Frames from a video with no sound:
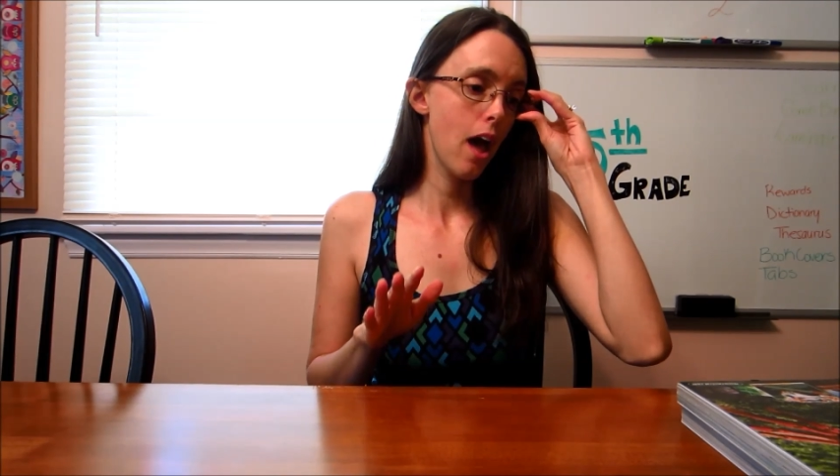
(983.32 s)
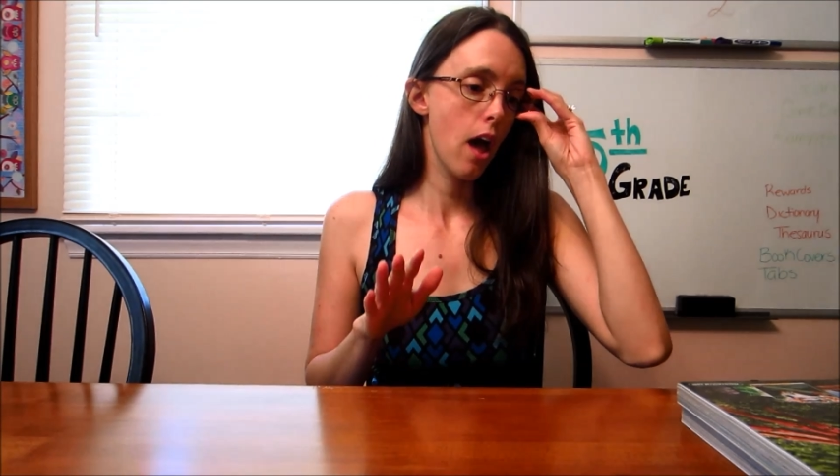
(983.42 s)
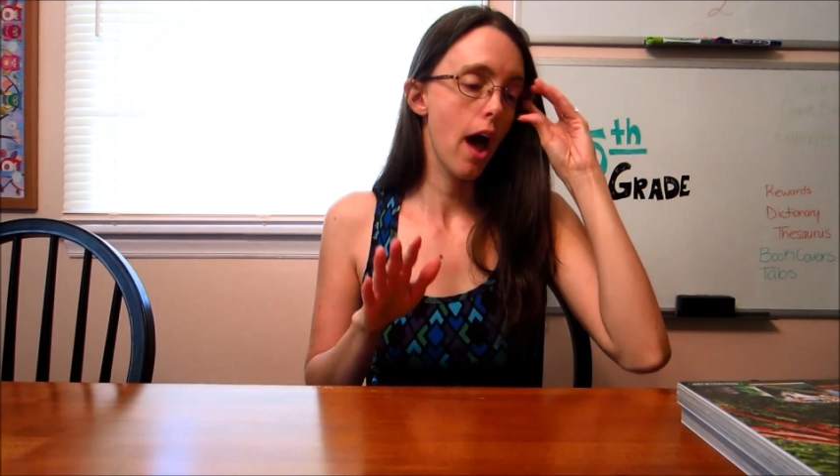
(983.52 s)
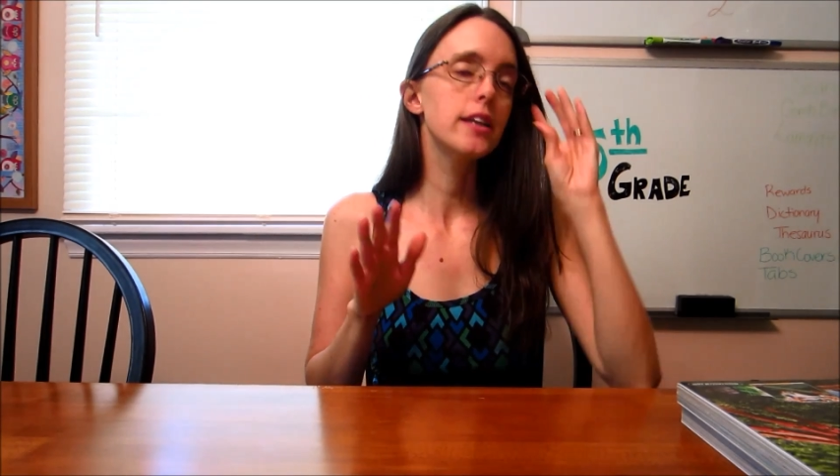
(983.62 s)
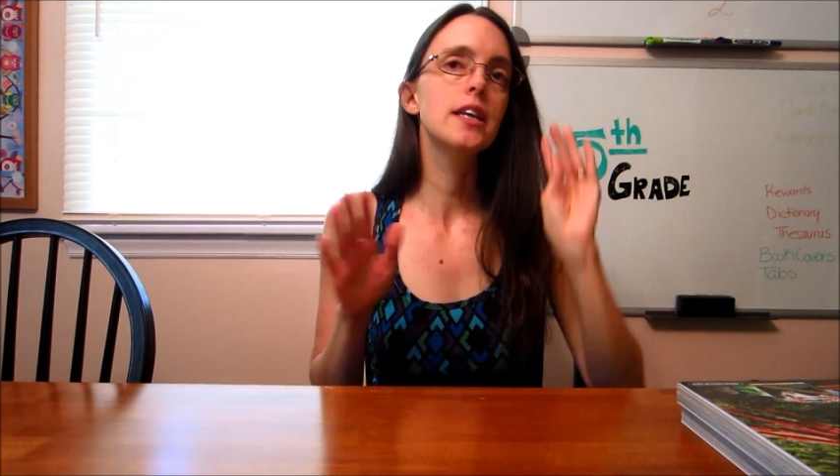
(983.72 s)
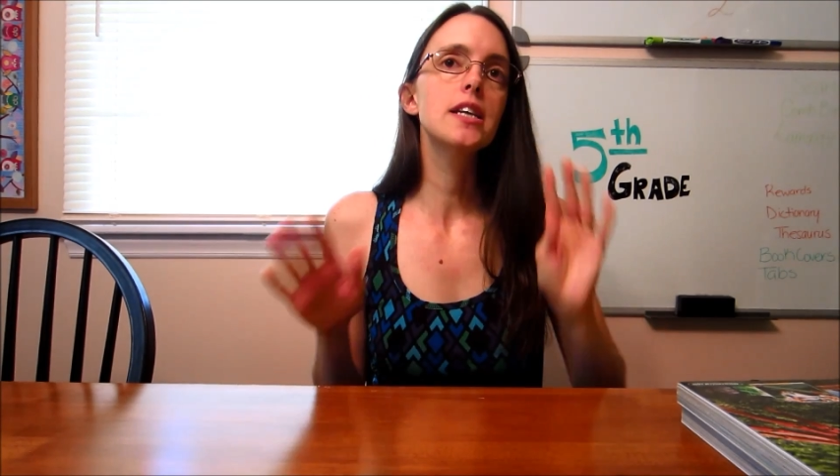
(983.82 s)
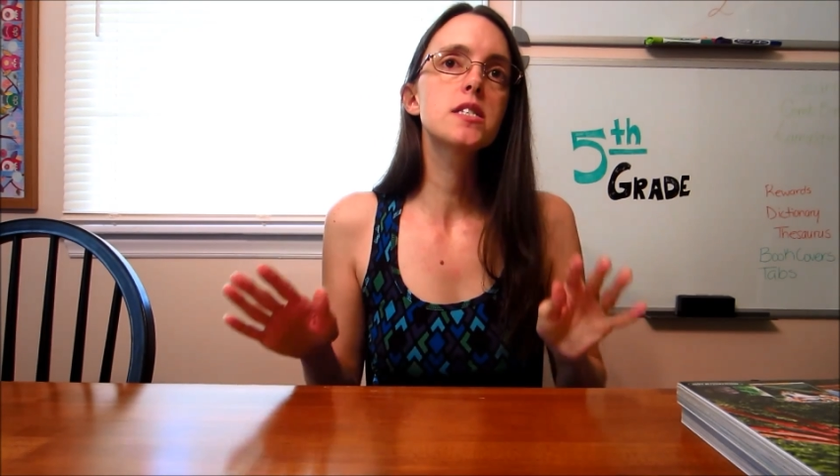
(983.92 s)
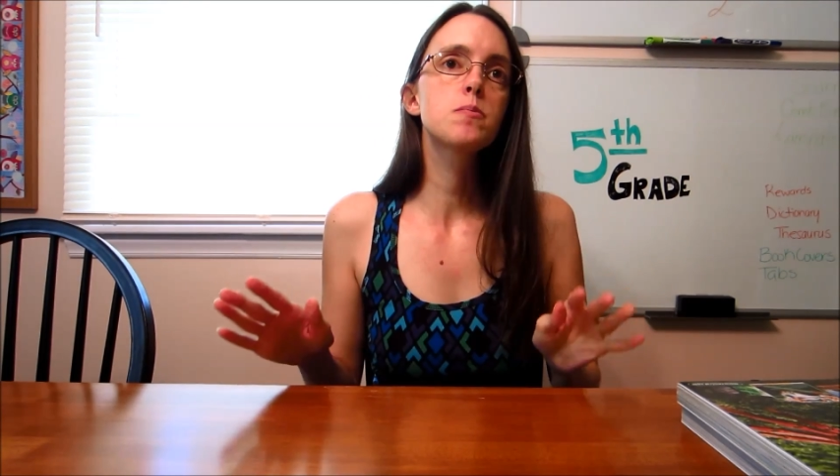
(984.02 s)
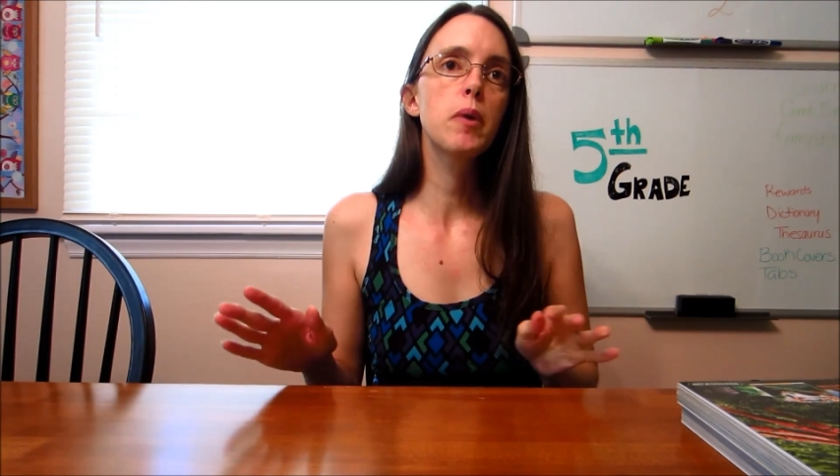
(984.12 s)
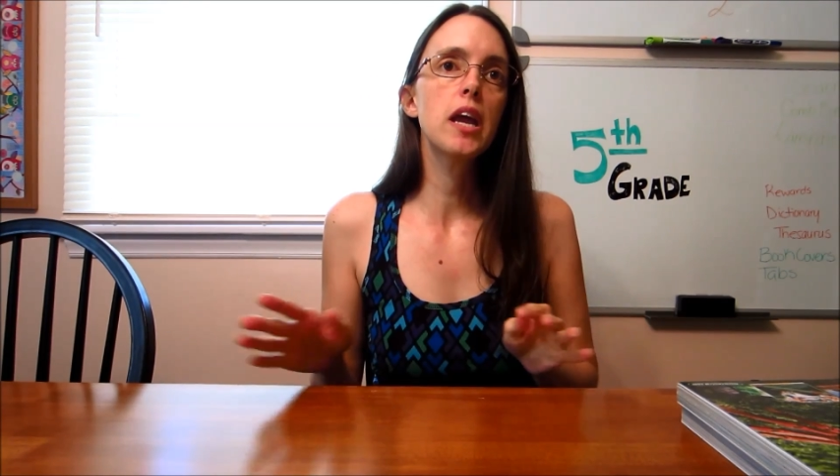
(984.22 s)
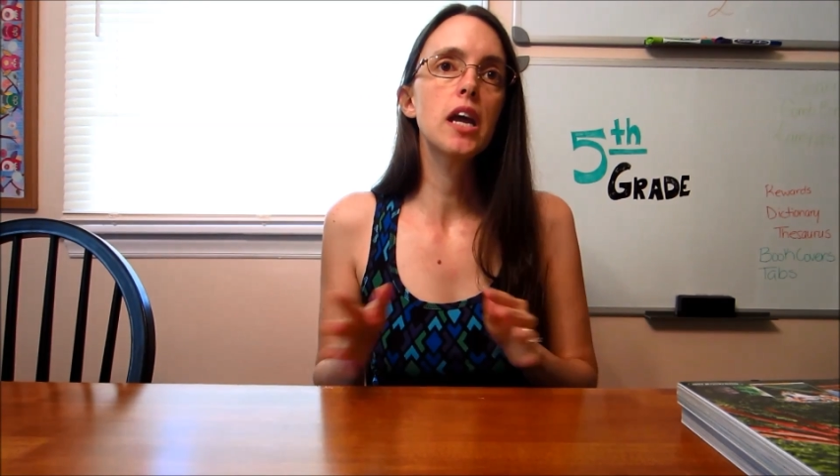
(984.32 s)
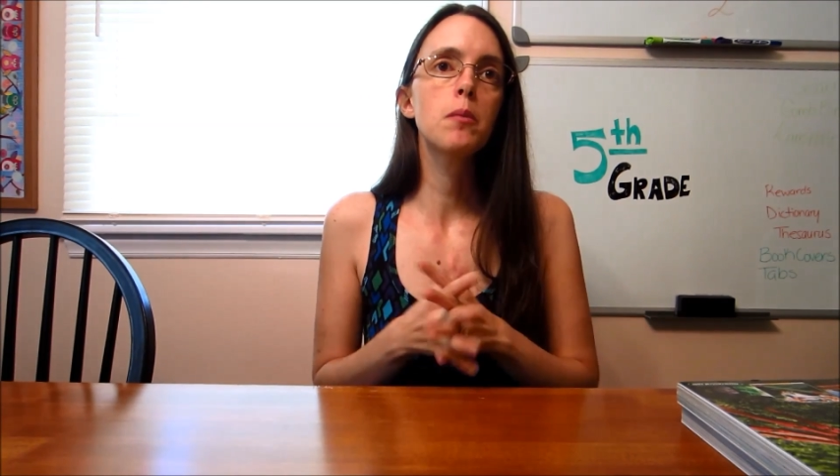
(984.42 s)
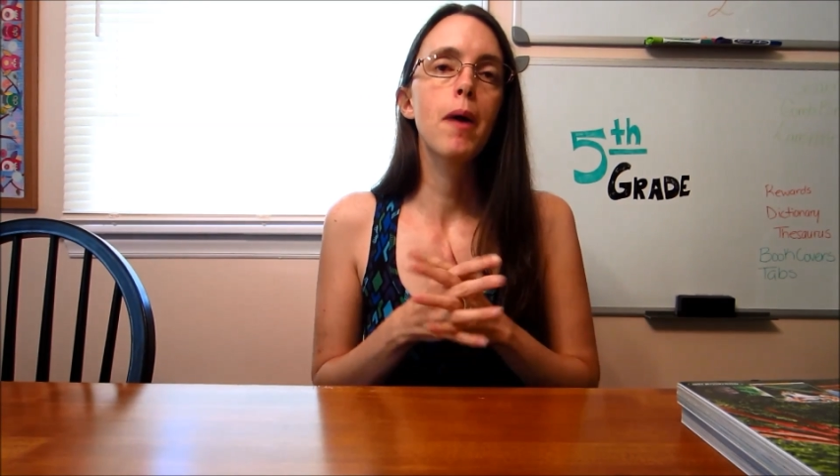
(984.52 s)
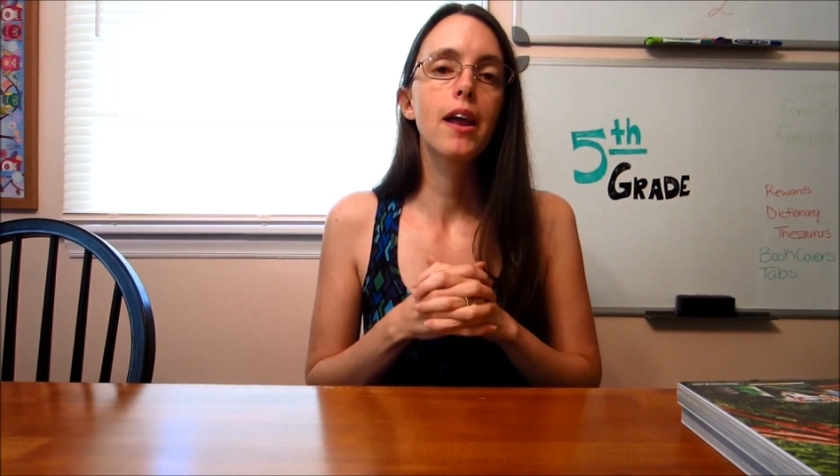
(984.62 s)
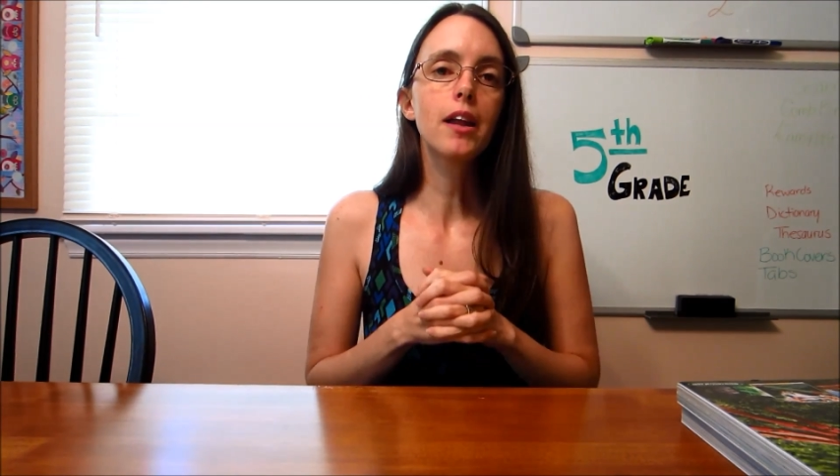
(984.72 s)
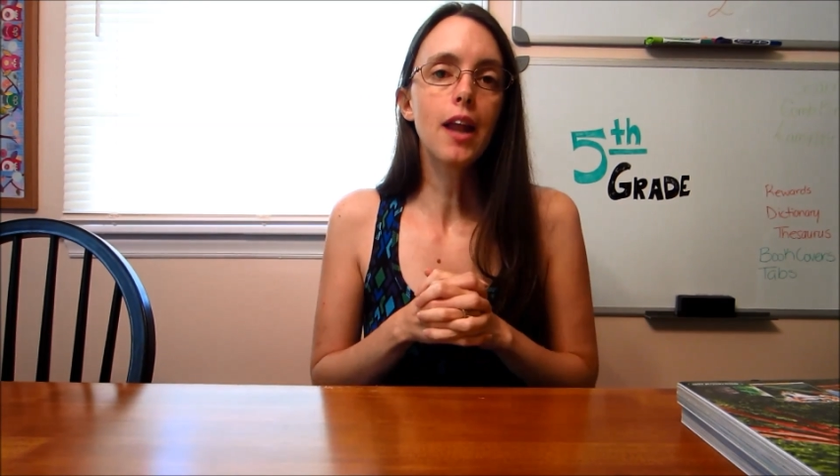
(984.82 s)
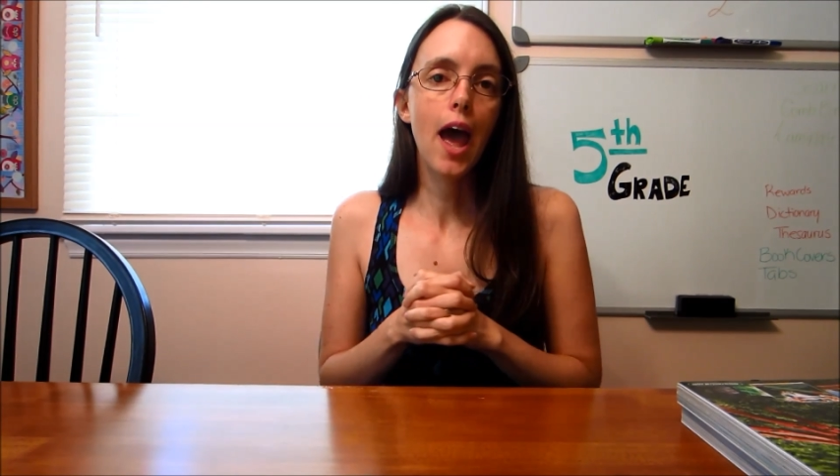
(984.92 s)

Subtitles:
I did spend about an